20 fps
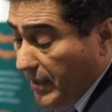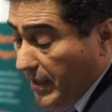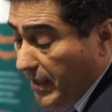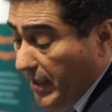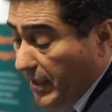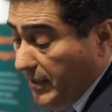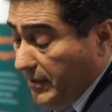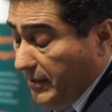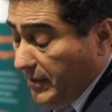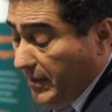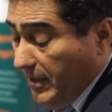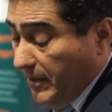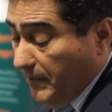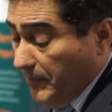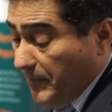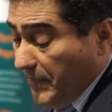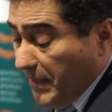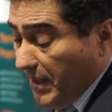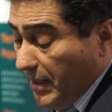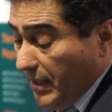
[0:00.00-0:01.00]

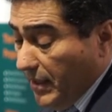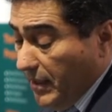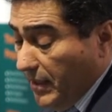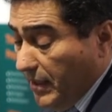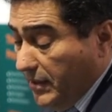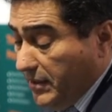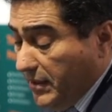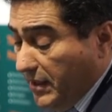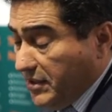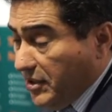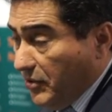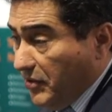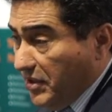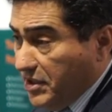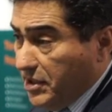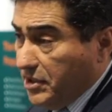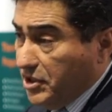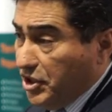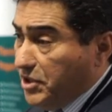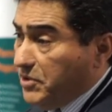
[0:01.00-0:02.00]
And so
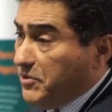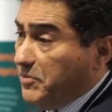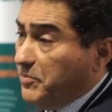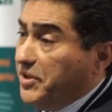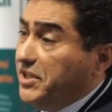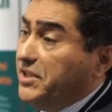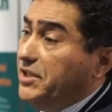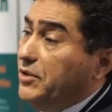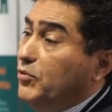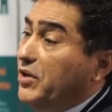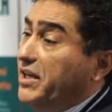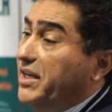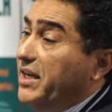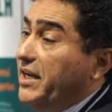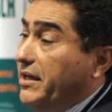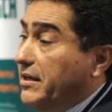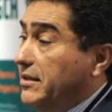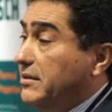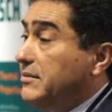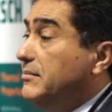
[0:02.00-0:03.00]
this is just printing one
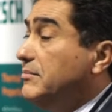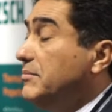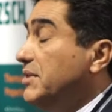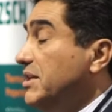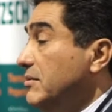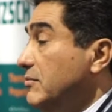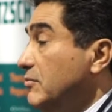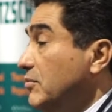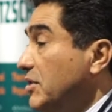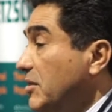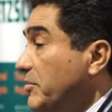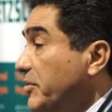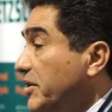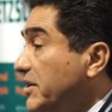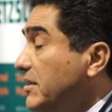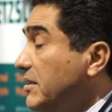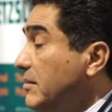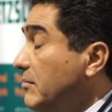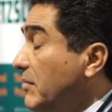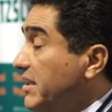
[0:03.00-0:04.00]
layer. But when you're
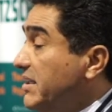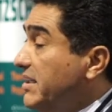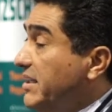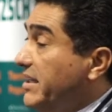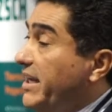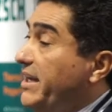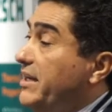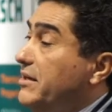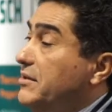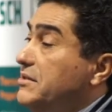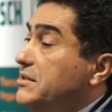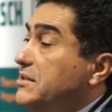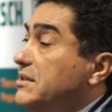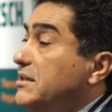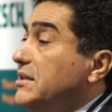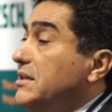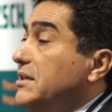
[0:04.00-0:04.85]
printing multi-layers